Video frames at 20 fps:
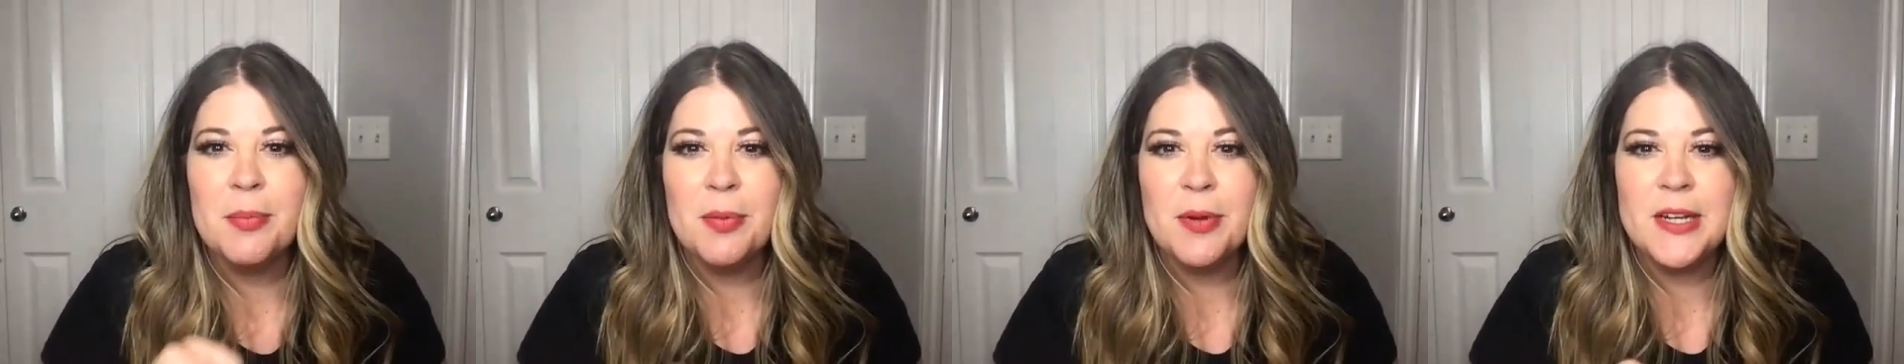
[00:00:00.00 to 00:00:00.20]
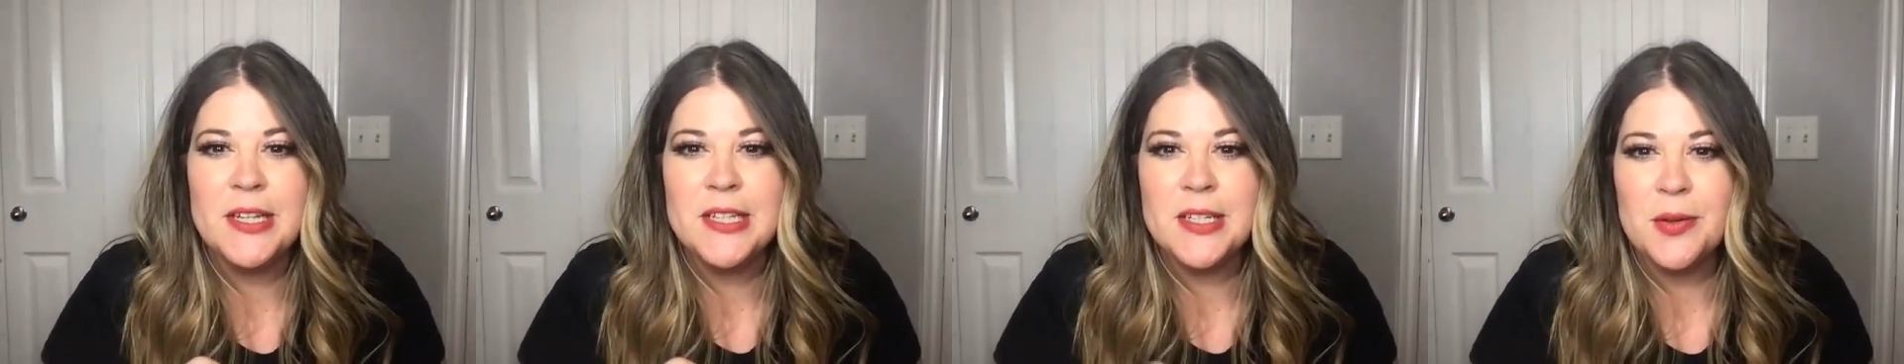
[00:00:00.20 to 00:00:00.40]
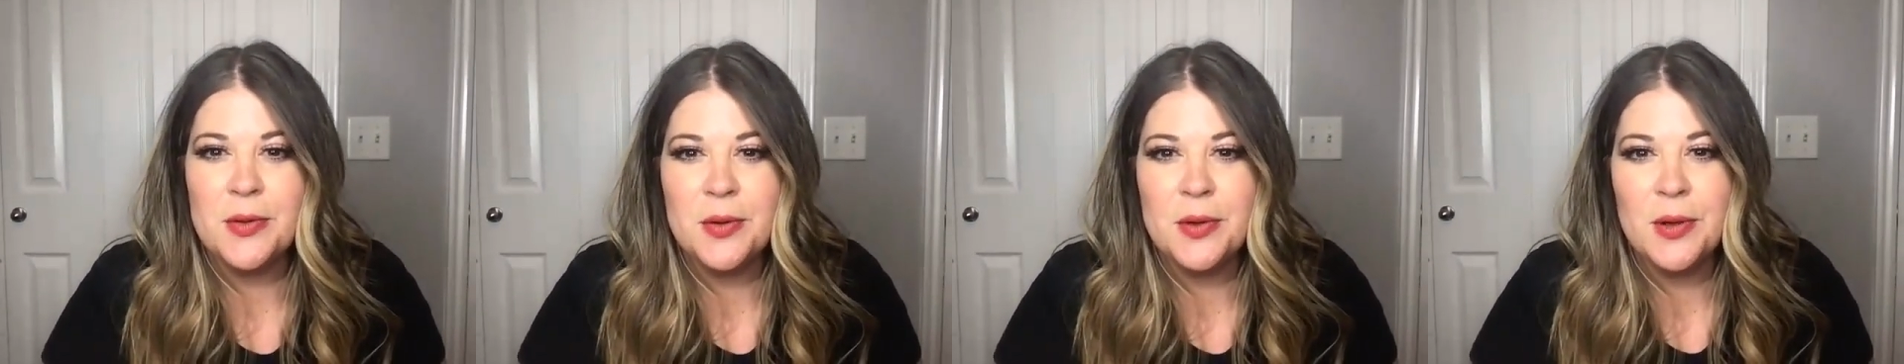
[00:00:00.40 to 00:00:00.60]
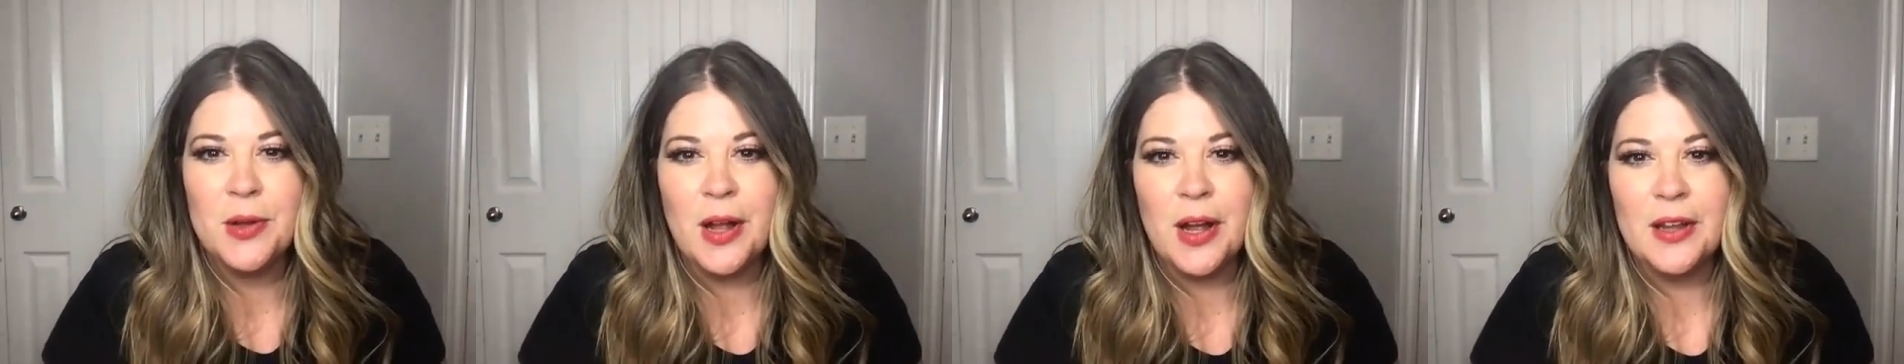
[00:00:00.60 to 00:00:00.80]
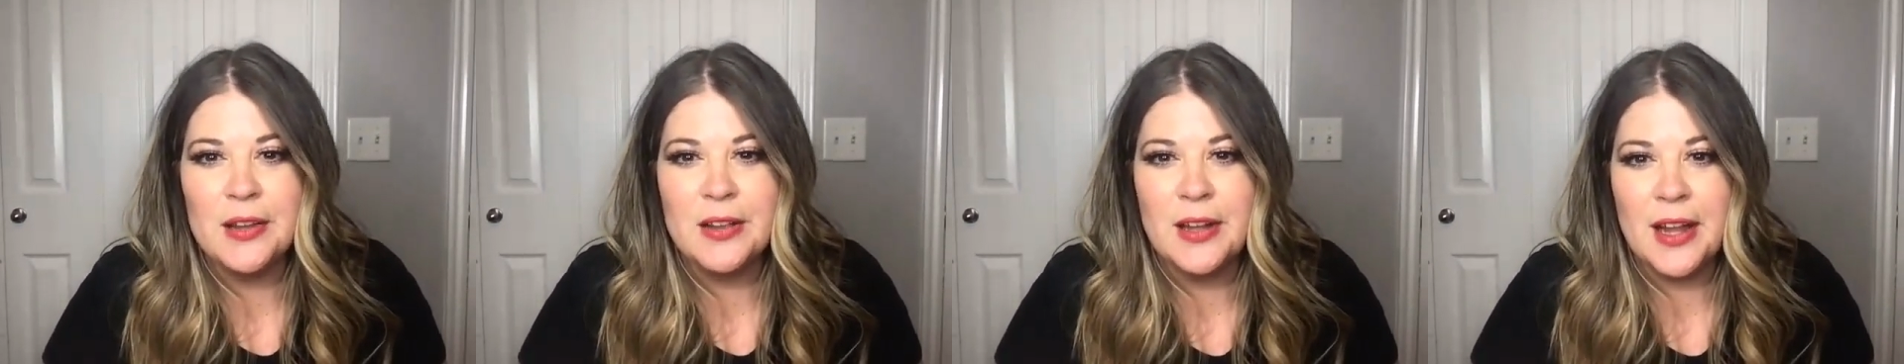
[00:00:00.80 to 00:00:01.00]
preschool
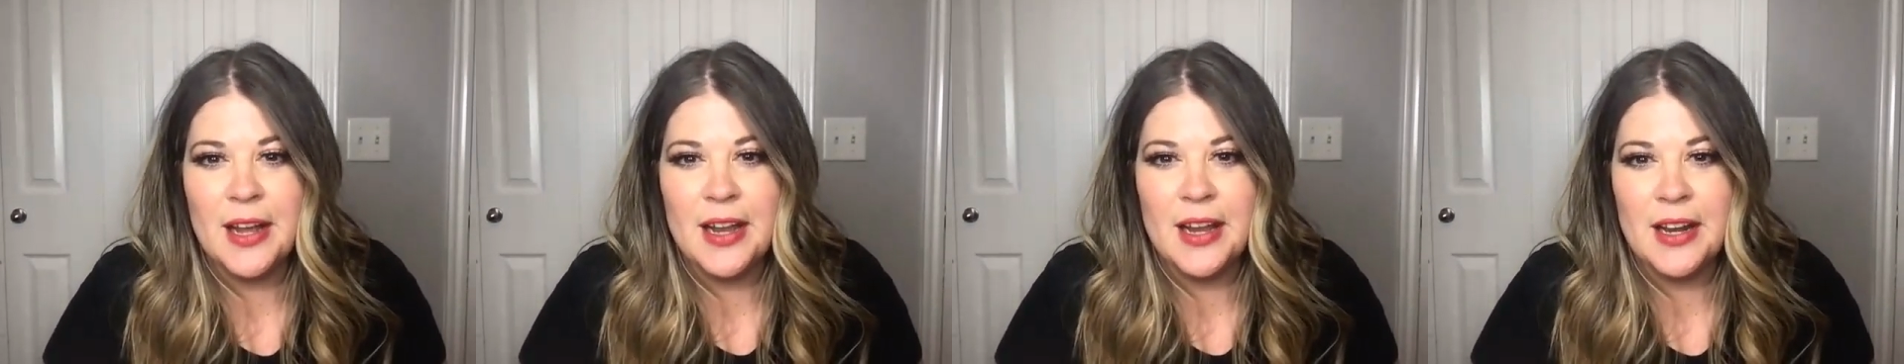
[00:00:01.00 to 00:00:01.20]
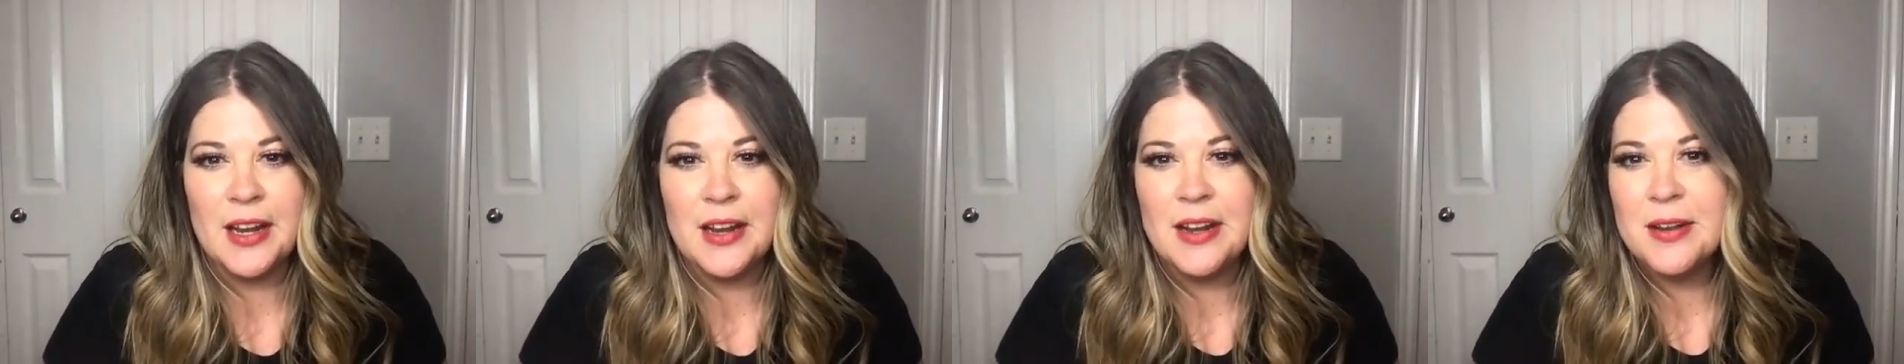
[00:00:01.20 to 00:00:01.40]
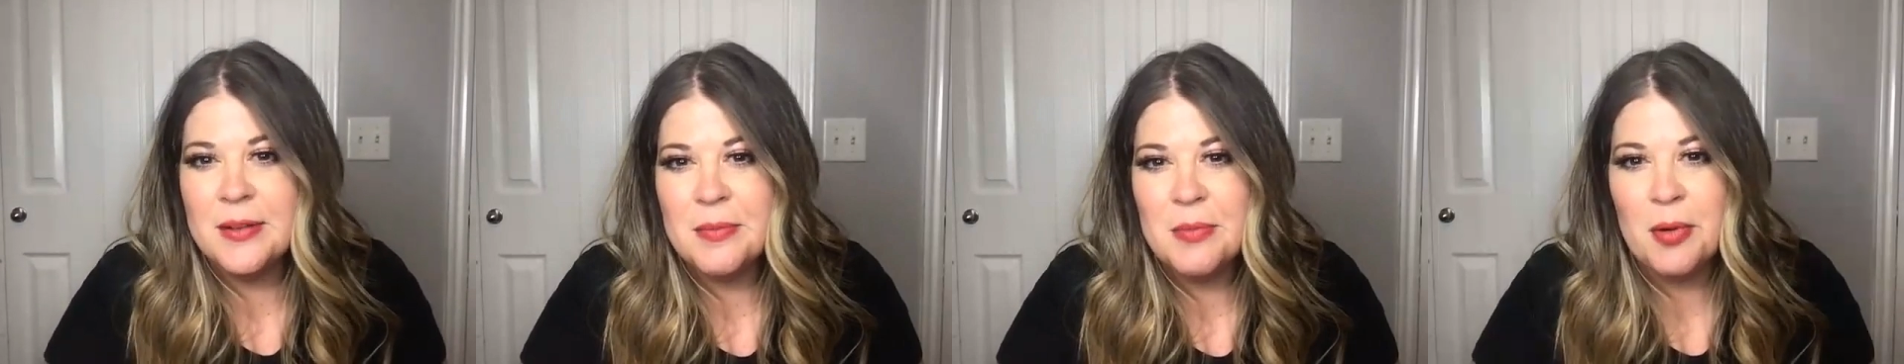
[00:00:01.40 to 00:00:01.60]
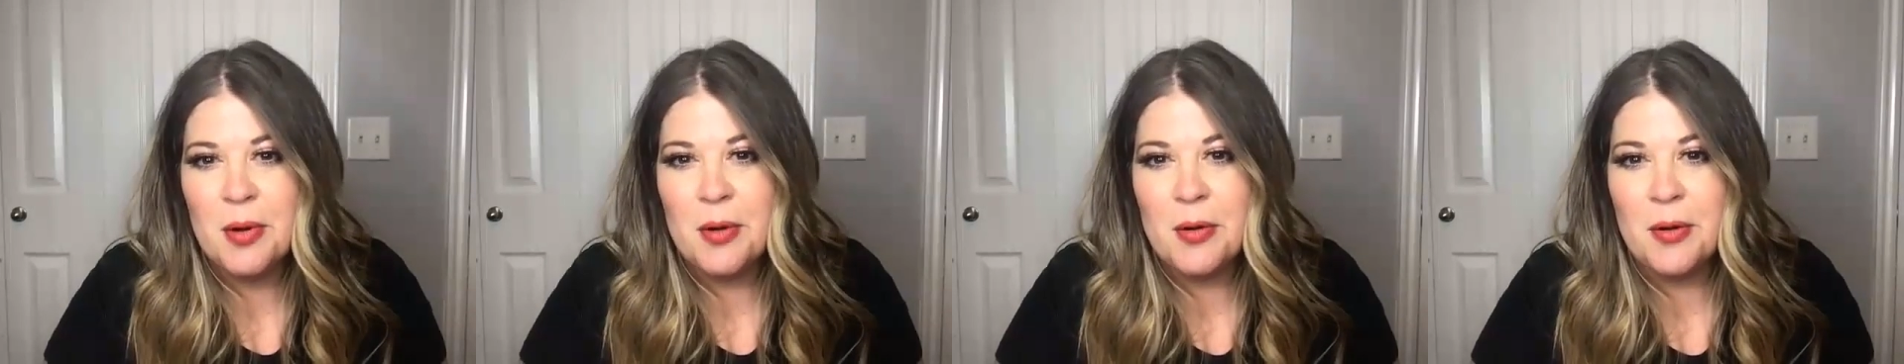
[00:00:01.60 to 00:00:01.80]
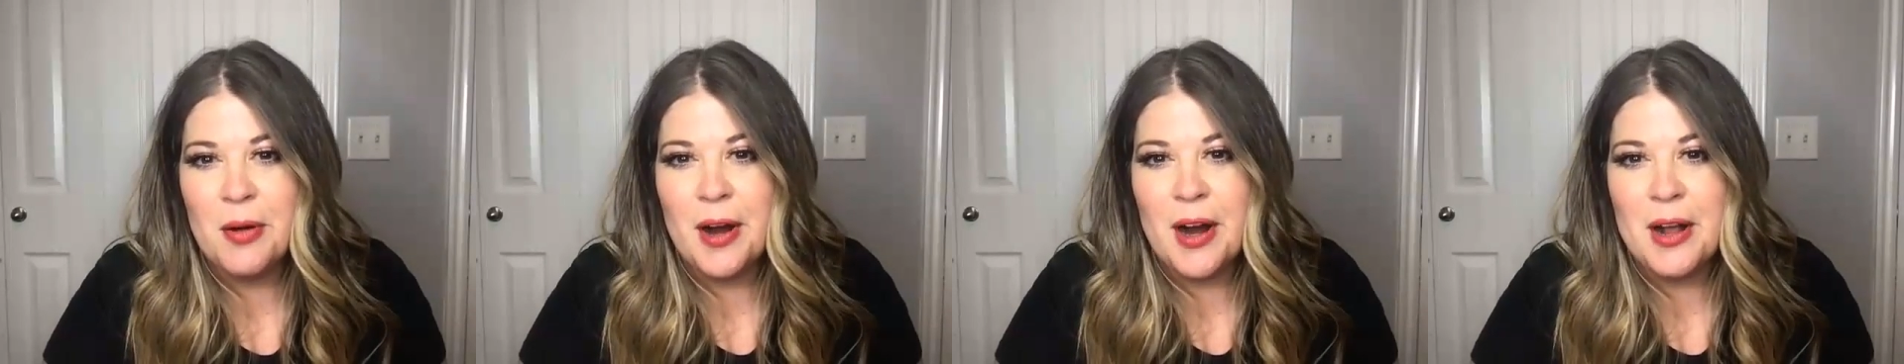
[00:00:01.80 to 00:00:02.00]
online
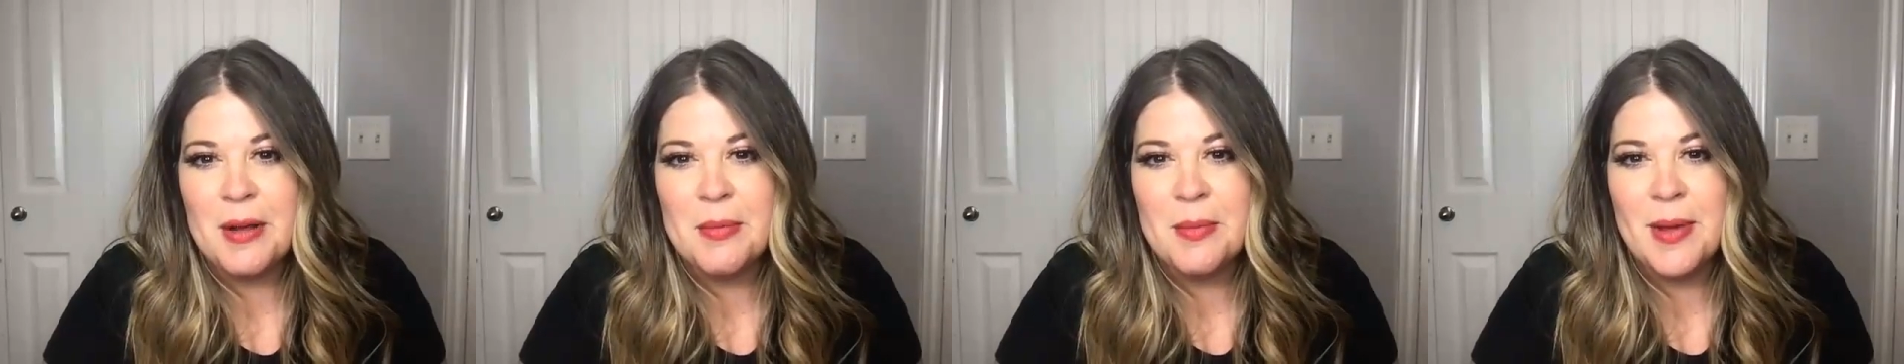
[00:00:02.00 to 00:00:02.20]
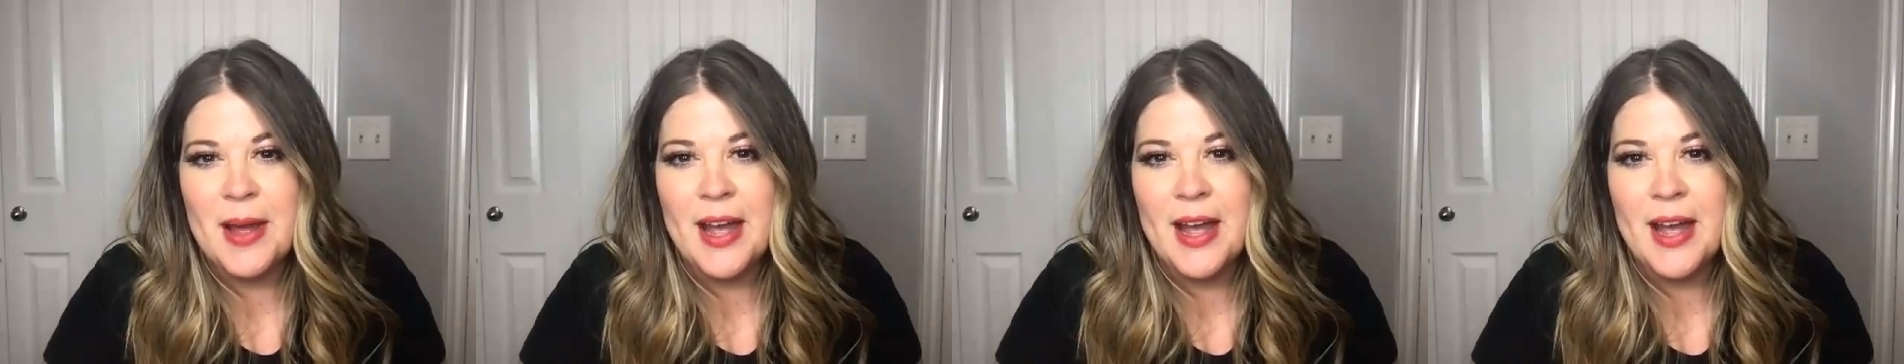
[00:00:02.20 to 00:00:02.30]
program,